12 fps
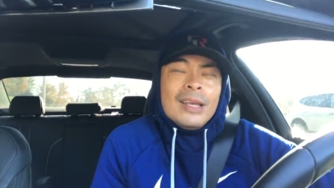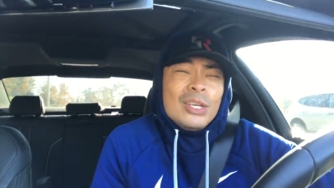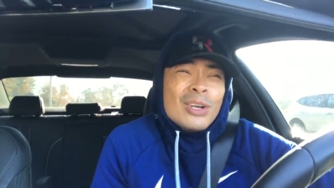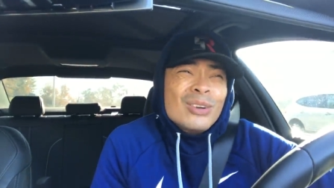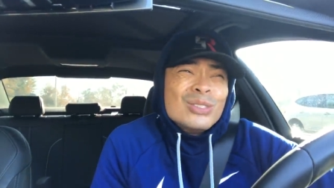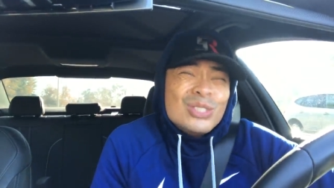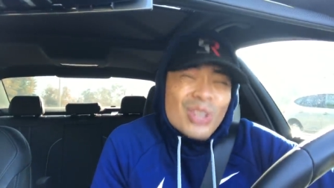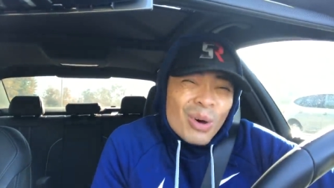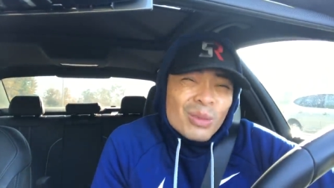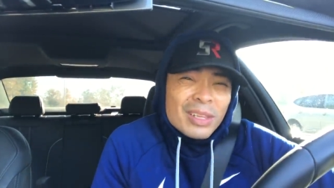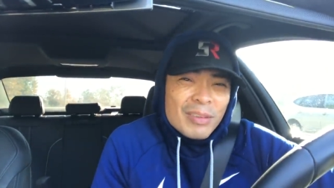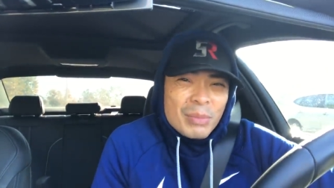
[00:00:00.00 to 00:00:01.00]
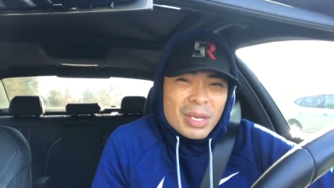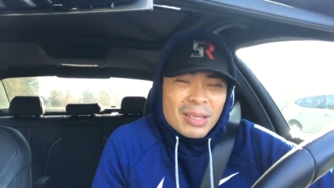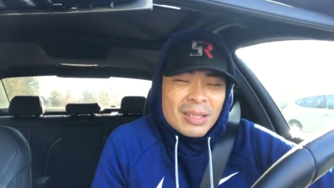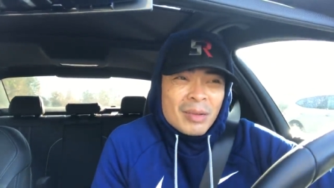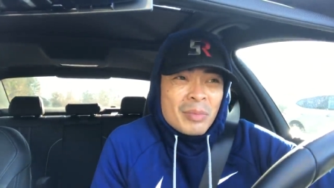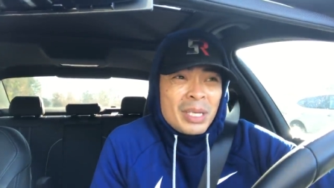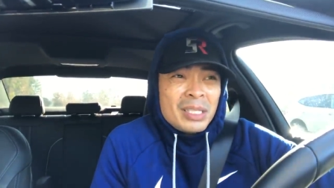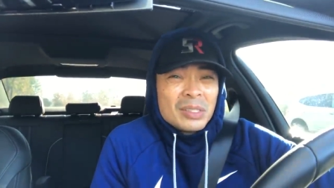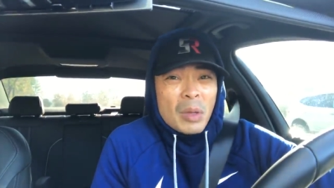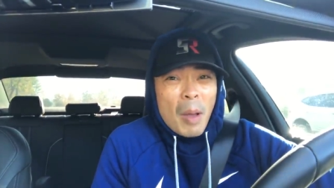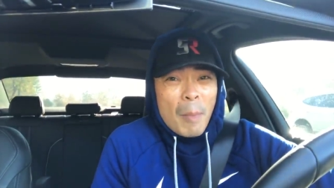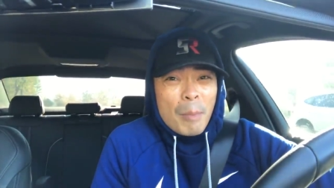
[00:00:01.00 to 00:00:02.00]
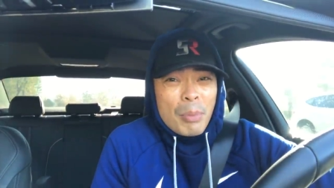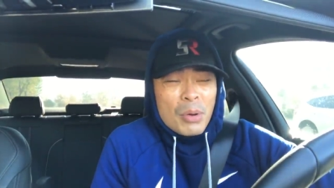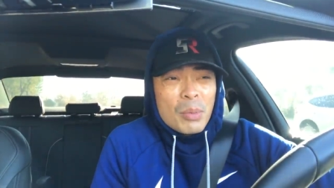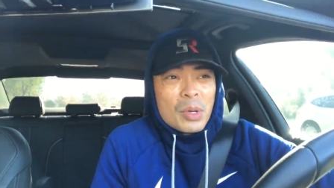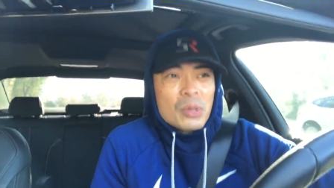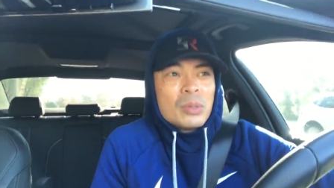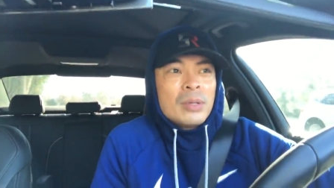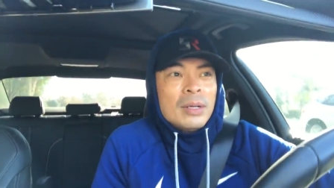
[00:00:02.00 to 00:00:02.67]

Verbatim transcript: You know who don't live beyond their means, boo-boo?